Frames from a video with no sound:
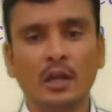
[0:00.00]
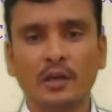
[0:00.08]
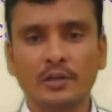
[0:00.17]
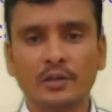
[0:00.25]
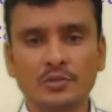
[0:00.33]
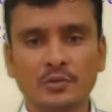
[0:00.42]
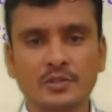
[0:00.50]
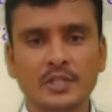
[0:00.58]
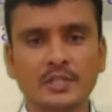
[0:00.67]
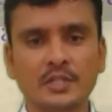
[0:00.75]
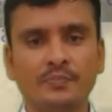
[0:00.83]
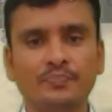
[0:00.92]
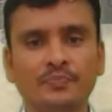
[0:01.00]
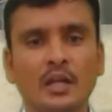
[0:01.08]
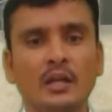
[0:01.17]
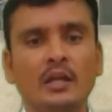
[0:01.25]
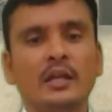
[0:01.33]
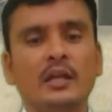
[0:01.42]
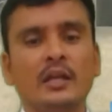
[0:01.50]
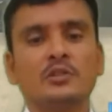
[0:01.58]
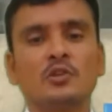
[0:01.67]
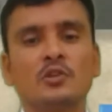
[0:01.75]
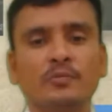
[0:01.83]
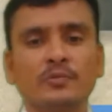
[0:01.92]
resources.
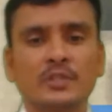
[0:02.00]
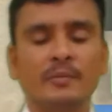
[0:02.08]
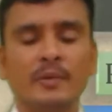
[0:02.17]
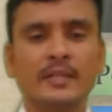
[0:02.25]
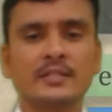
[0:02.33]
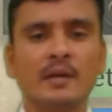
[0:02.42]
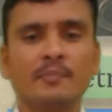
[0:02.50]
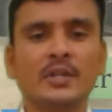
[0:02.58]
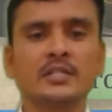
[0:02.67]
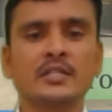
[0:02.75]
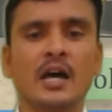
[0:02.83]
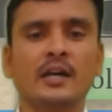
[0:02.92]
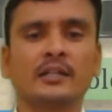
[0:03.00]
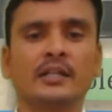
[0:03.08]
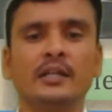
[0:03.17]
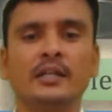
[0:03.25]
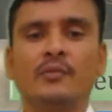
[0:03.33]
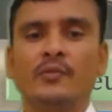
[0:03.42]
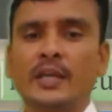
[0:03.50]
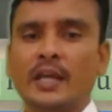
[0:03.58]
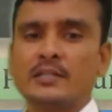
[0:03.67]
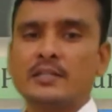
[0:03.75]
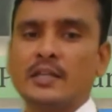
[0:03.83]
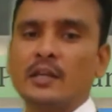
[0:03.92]
So some examples are there. We
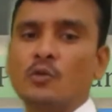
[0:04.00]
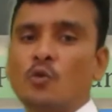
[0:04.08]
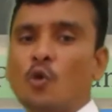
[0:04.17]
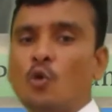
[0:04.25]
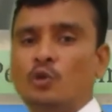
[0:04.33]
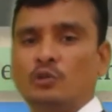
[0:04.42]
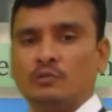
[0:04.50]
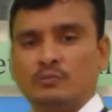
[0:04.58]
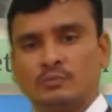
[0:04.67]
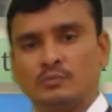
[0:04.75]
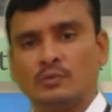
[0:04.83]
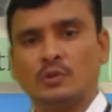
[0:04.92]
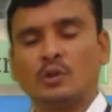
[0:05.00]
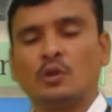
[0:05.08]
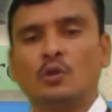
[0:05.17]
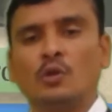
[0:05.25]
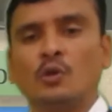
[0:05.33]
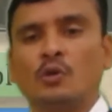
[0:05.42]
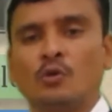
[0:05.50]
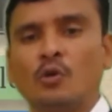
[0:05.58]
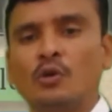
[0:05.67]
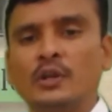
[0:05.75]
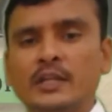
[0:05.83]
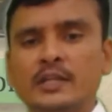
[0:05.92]
can say coal.
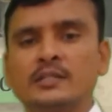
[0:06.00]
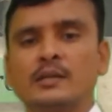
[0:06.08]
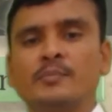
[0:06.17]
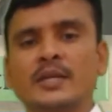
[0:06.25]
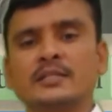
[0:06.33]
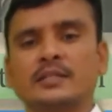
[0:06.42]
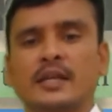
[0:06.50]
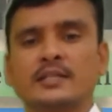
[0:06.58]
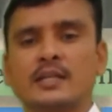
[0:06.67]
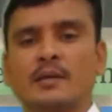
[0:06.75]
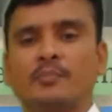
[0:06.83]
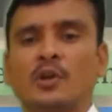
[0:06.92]
Coal is the best example